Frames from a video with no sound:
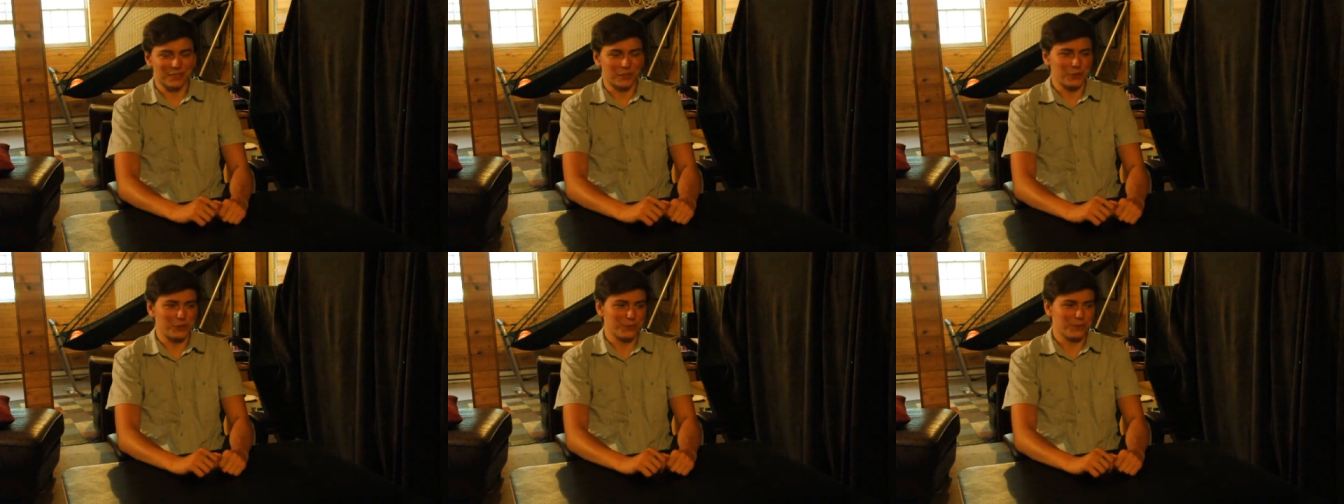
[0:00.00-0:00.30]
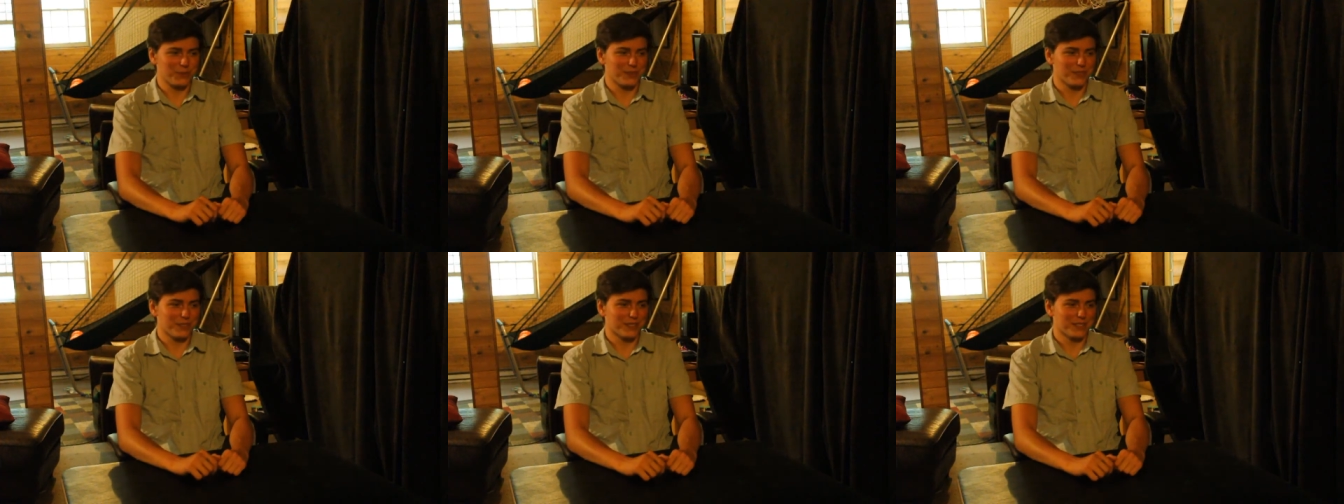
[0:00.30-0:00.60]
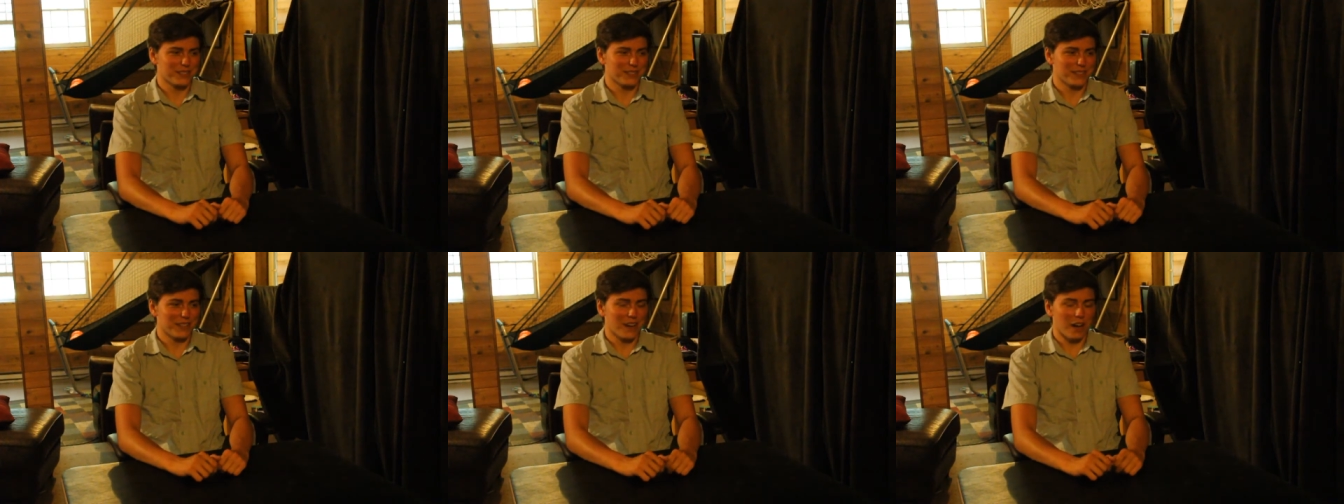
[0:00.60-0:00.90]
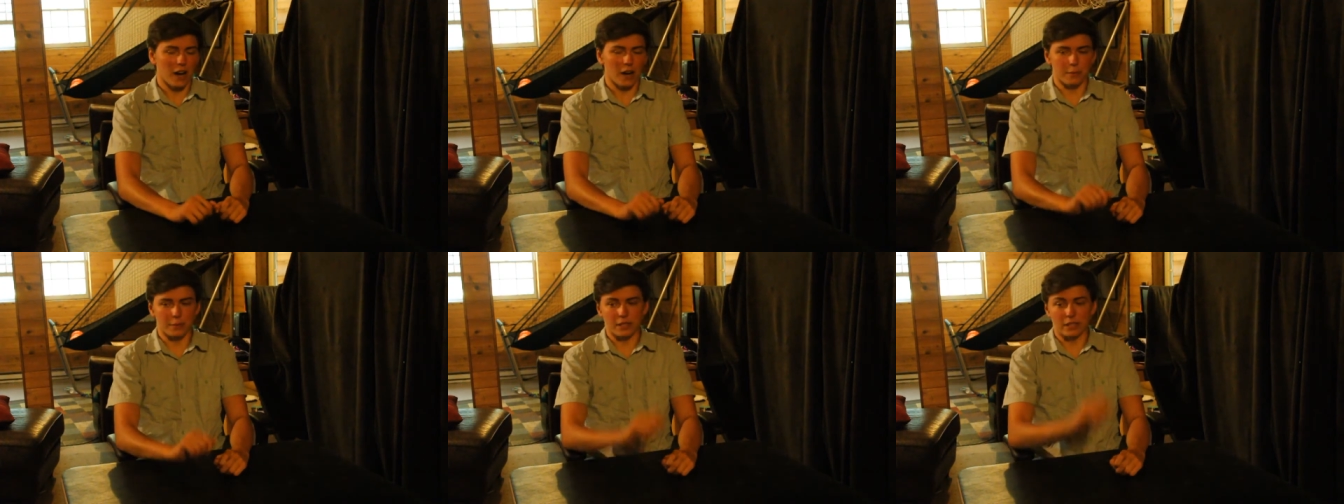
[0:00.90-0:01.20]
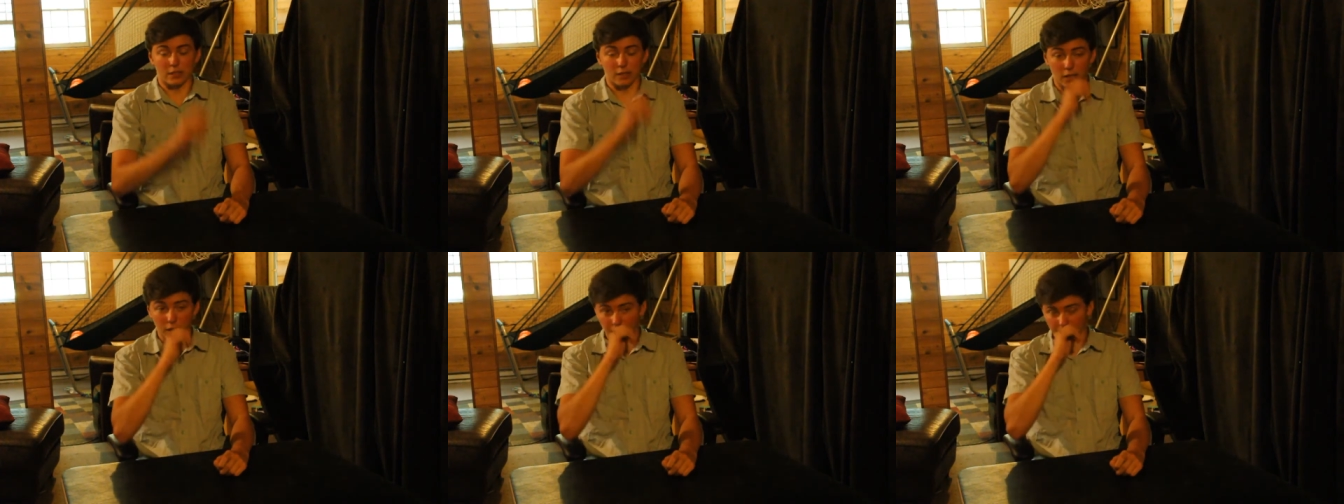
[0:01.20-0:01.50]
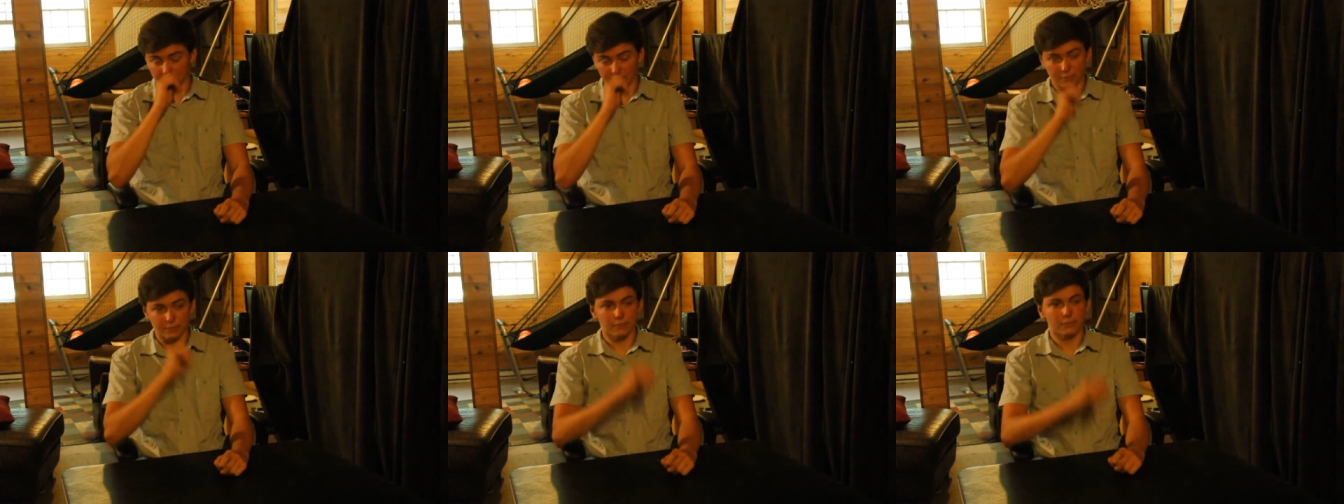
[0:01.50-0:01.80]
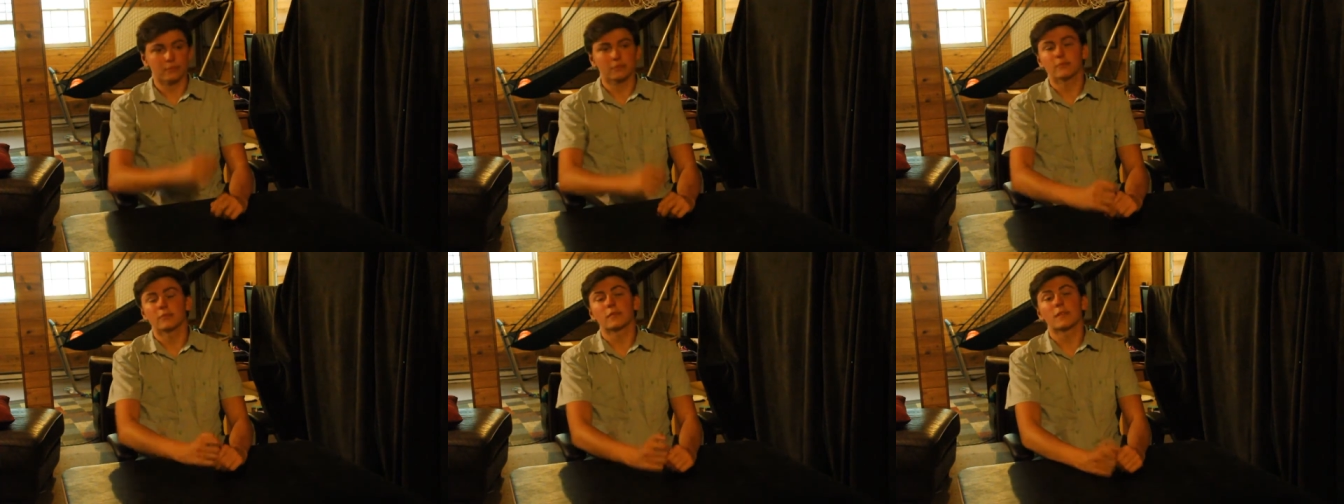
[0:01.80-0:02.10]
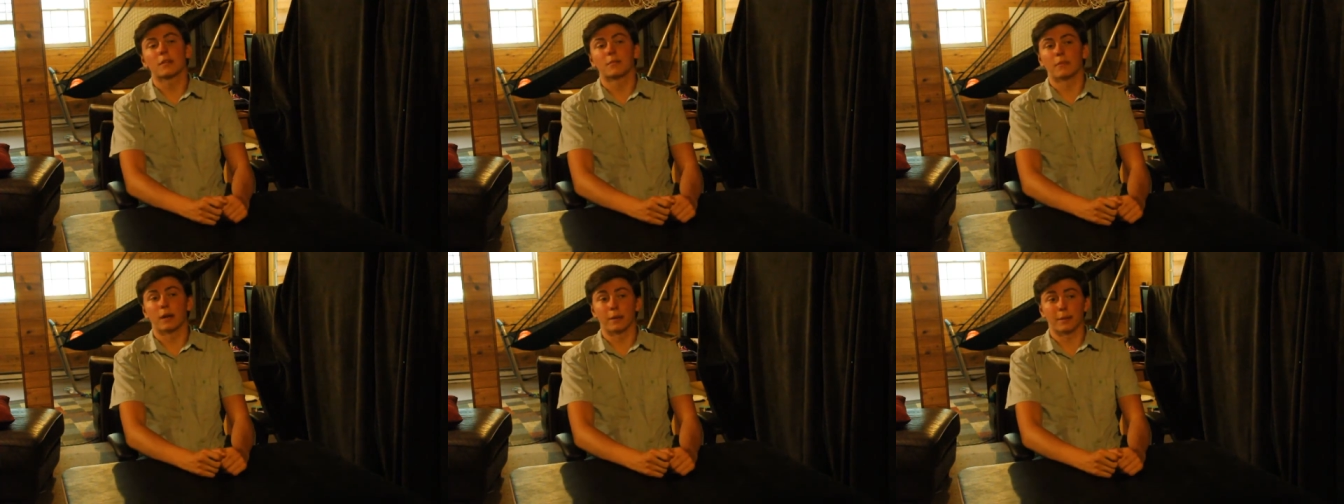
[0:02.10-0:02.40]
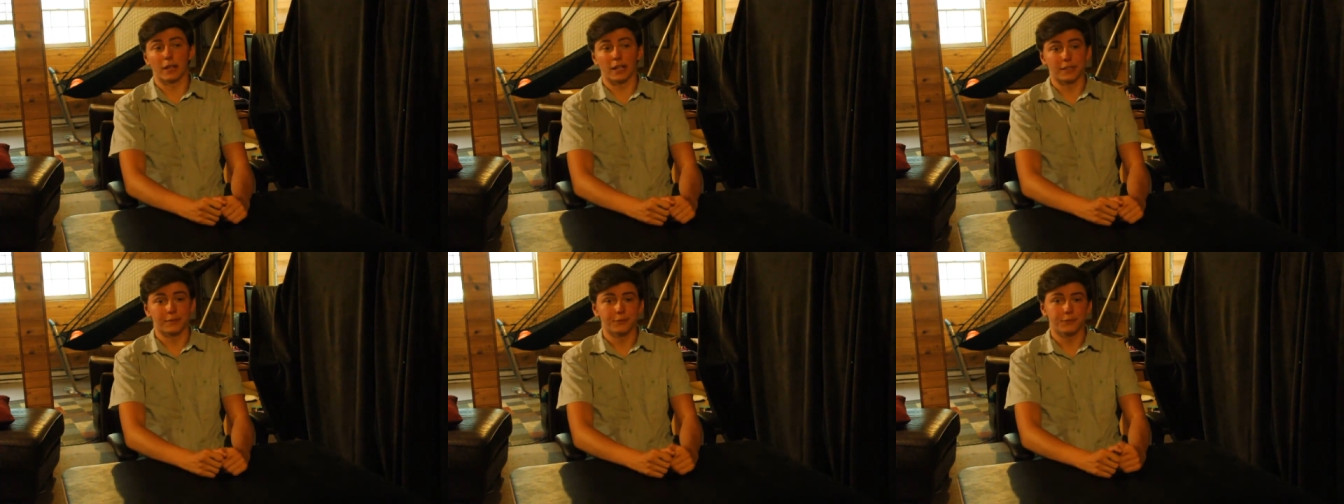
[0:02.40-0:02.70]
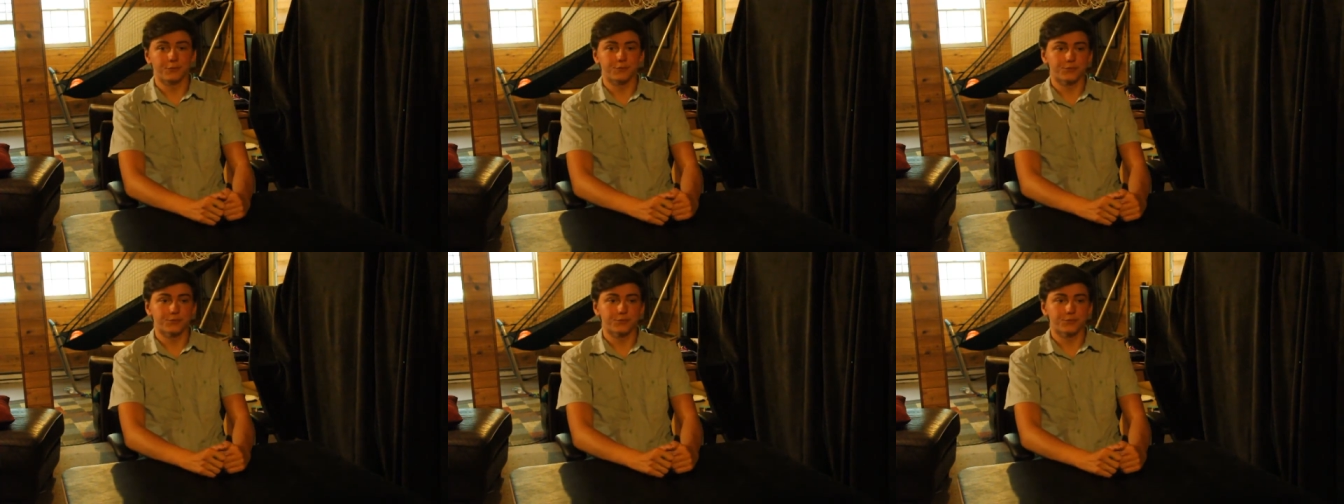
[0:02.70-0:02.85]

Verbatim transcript: Oops. I mean, my bad.